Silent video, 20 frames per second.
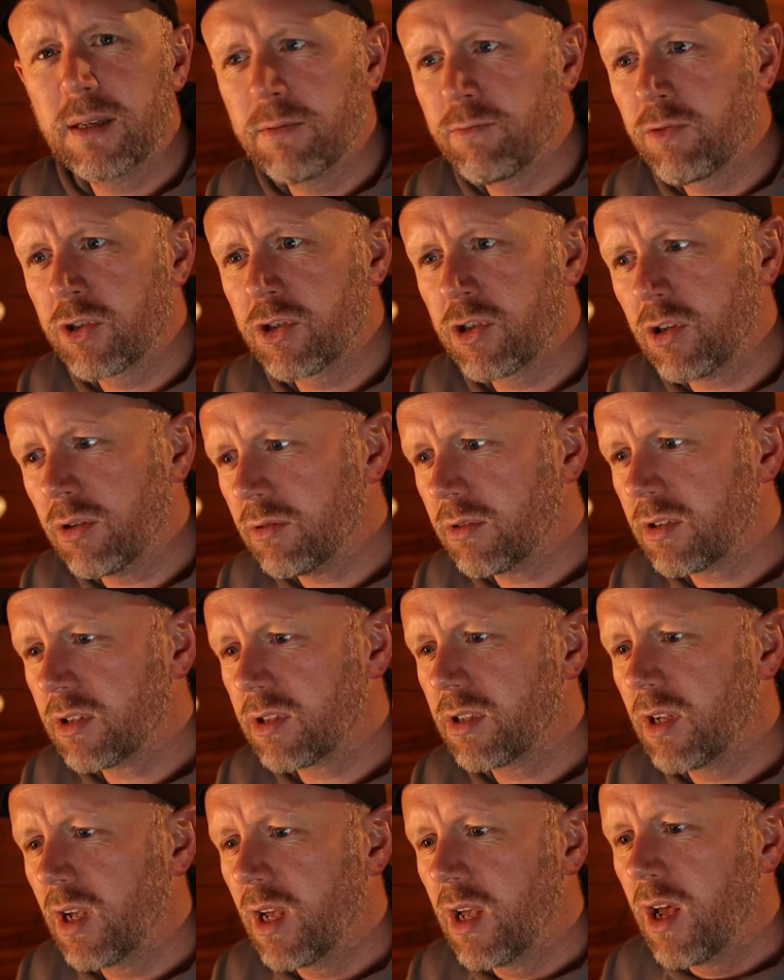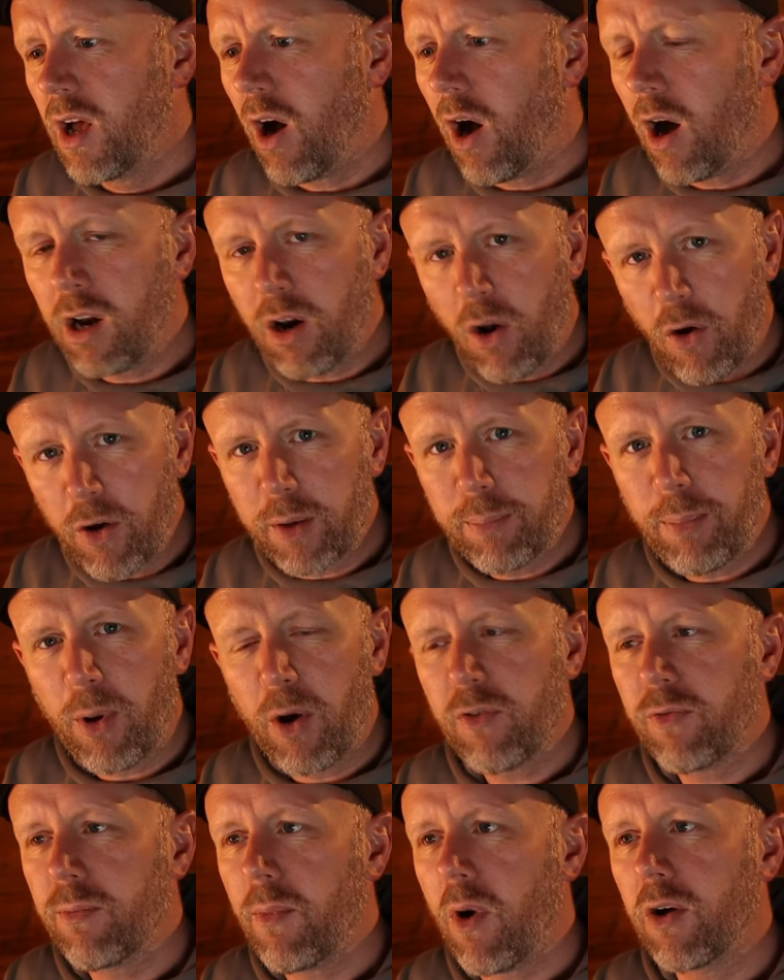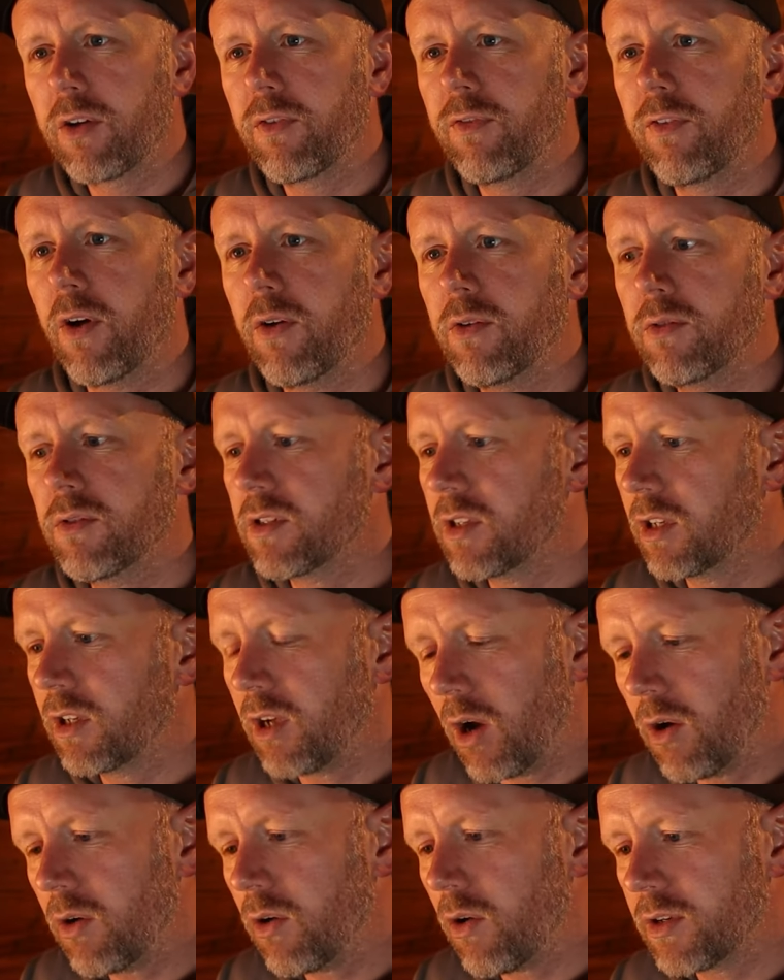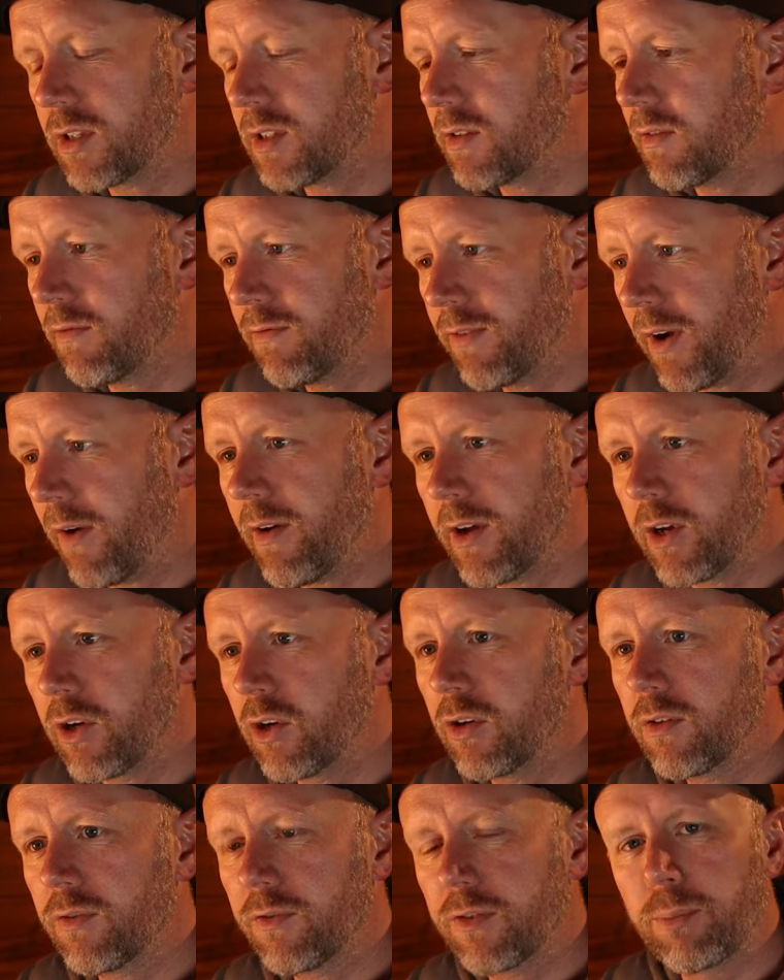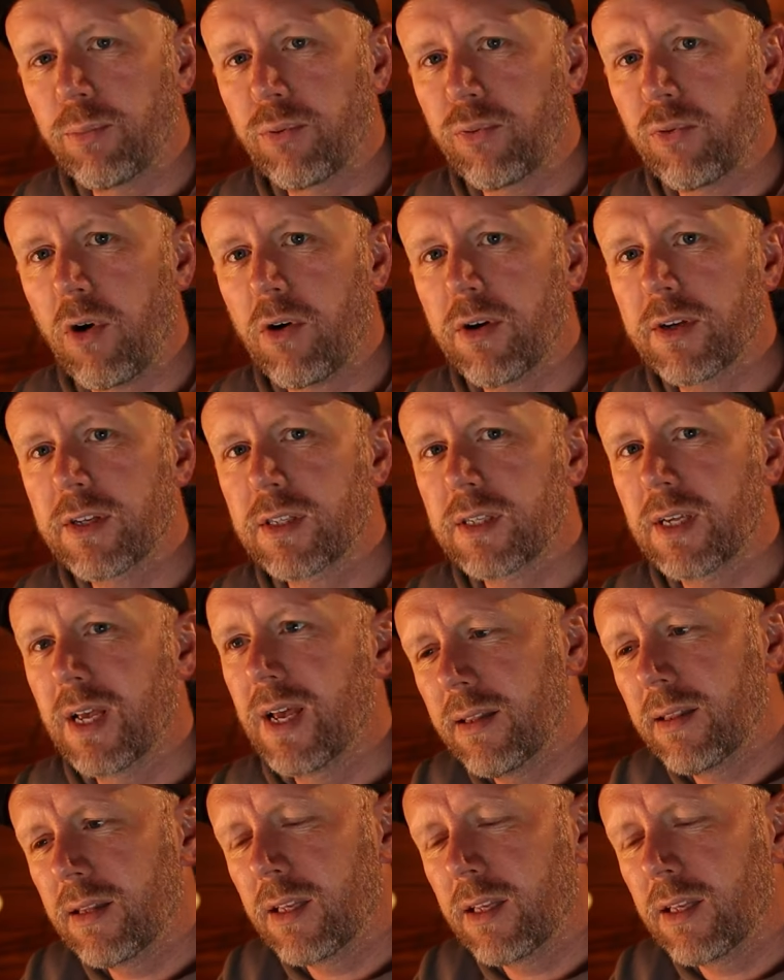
results. I like both microphones. The Godox, very good for the price.